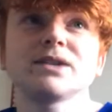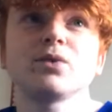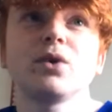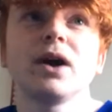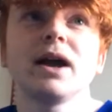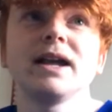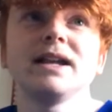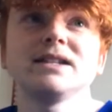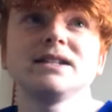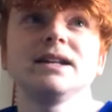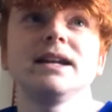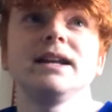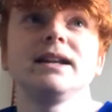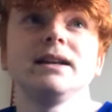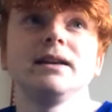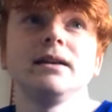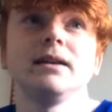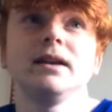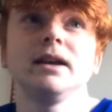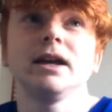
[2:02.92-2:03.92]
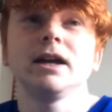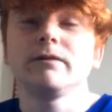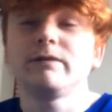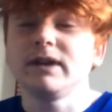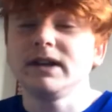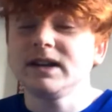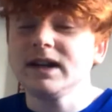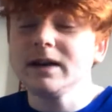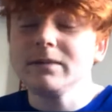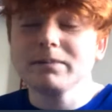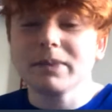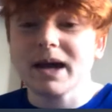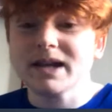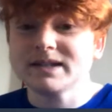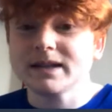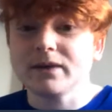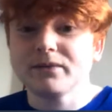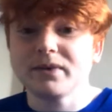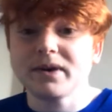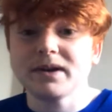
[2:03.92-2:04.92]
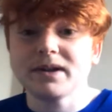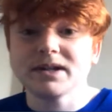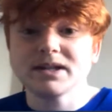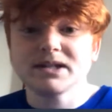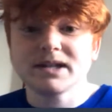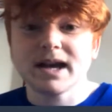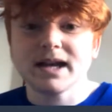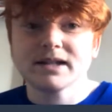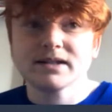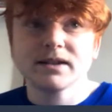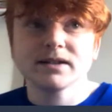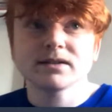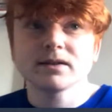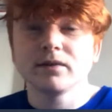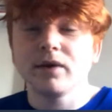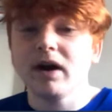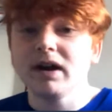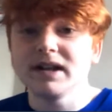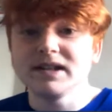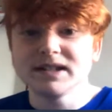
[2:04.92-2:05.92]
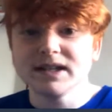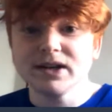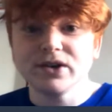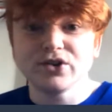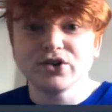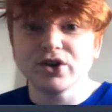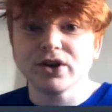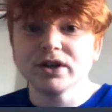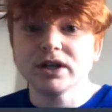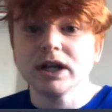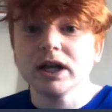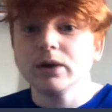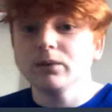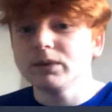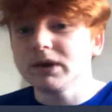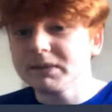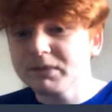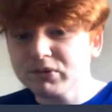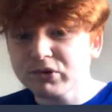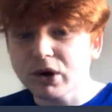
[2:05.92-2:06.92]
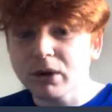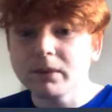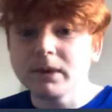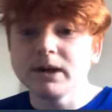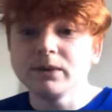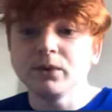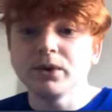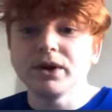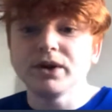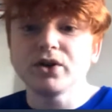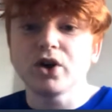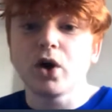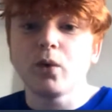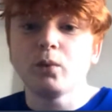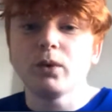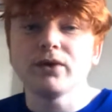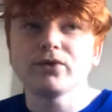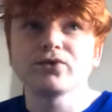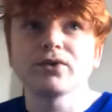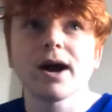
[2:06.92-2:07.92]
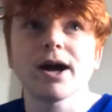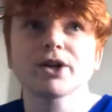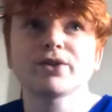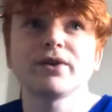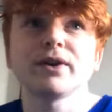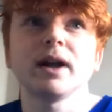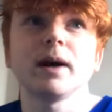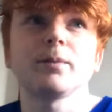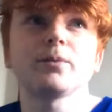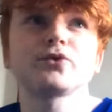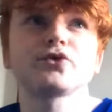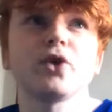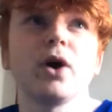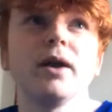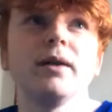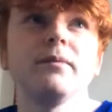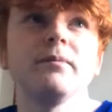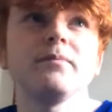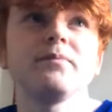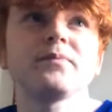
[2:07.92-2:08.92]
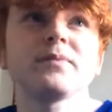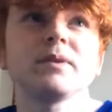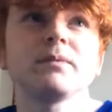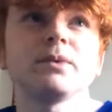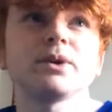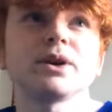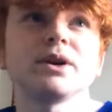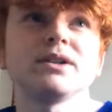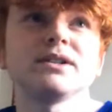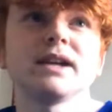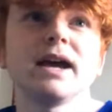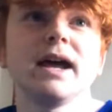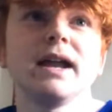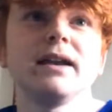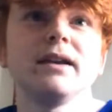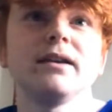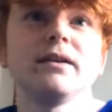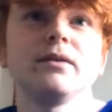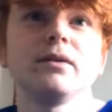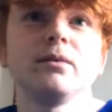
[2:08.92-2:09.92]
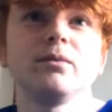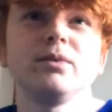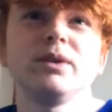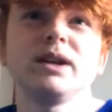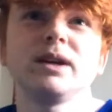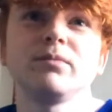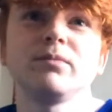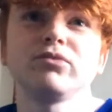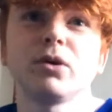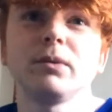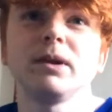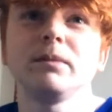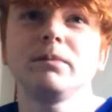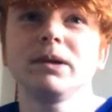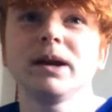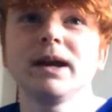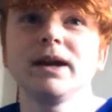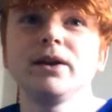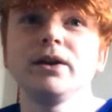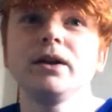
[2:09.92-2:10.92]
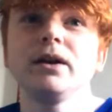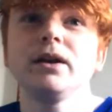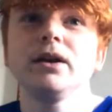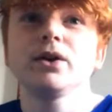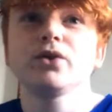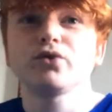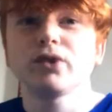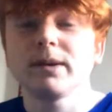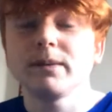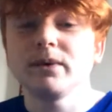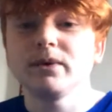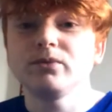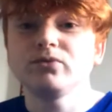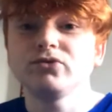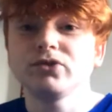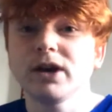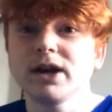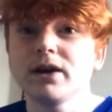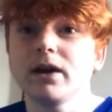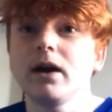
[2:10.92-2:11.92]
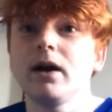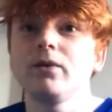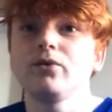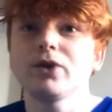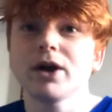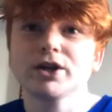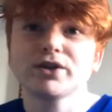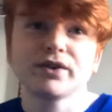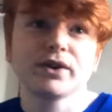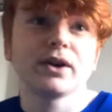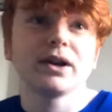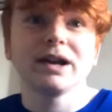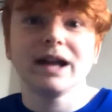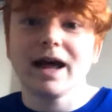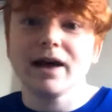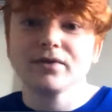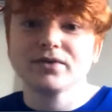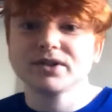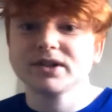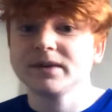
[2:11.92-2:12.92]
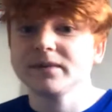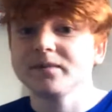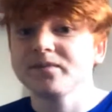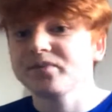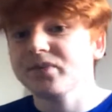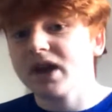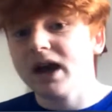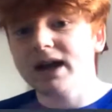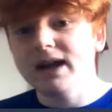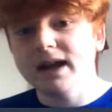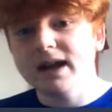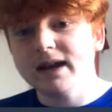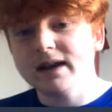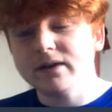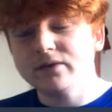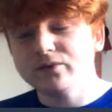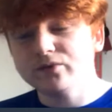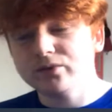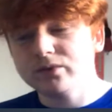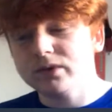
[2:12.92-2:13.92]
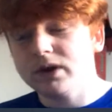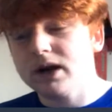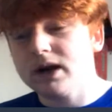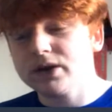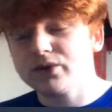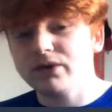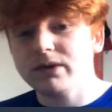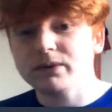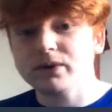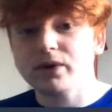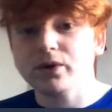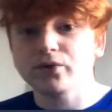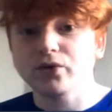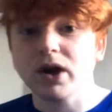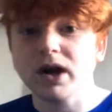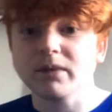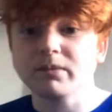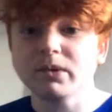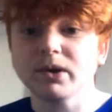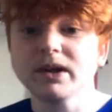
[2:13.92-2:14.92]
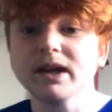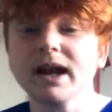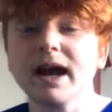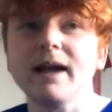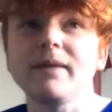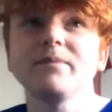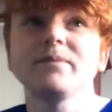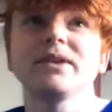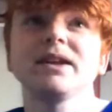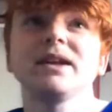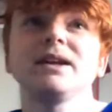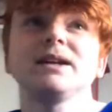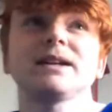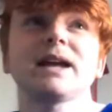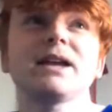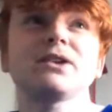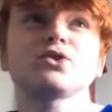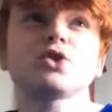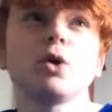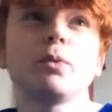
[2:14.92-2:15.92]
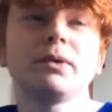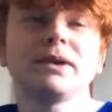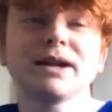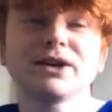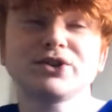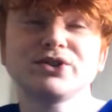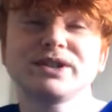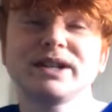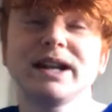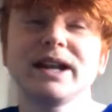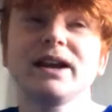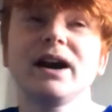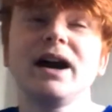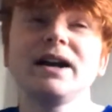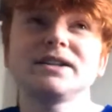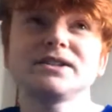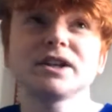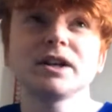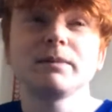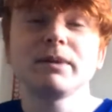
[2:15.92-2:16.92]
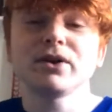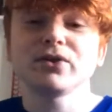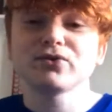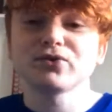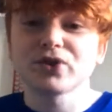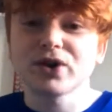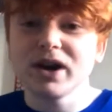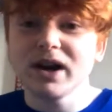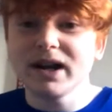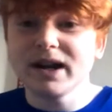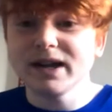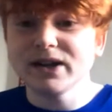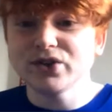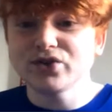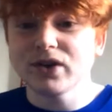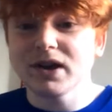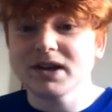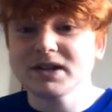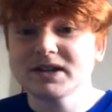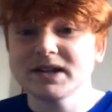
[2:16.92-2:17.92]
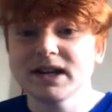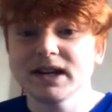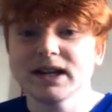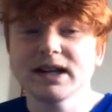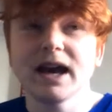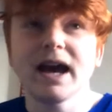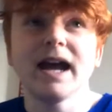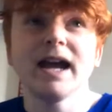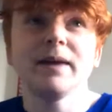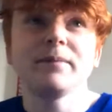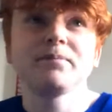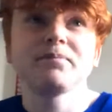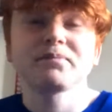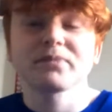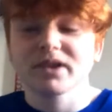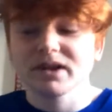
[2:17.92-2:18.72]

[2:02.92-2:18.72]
why he's in. If he didn't pass that fitness test, because Cavani's injured, we probably would have gone with Rashford up front. Because then we can probably play Rashford on the left and then Greenwood on the right. But yeah, get your score predictions in, guys. It's going to be a really interesting game.